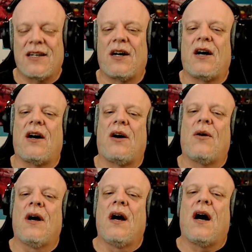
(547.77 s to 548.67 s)

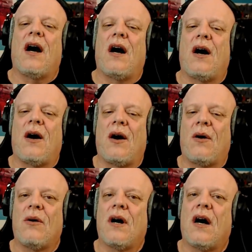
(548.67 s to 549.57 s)
Oh,
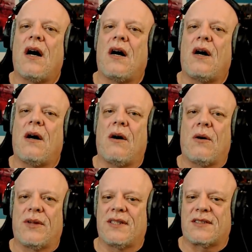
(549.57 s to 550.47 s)
oh,
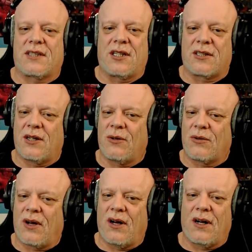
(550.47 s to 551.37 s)
oh, this is going to go
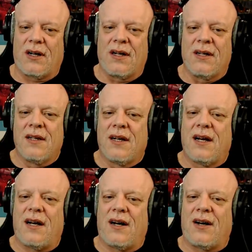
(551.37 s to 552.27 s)
wrong.
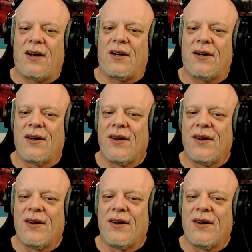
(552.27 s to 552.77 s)
Oh.